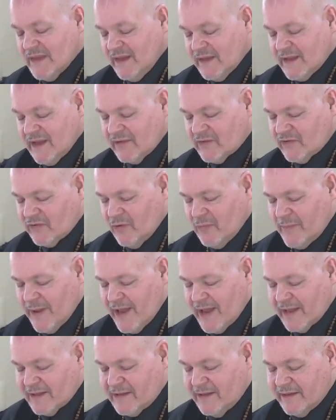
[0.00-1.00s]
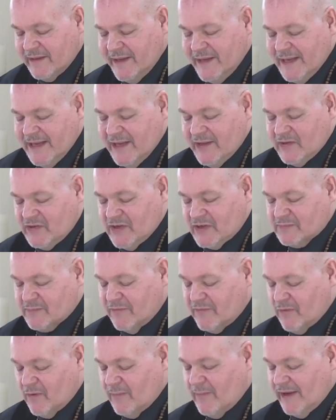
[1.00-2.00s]
It got so bad that just
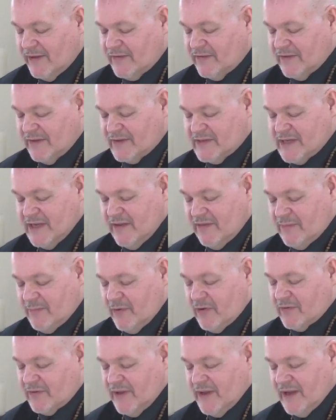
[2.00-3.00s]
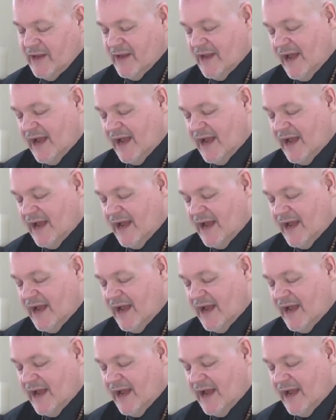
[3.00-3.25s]
before my 16th birthday,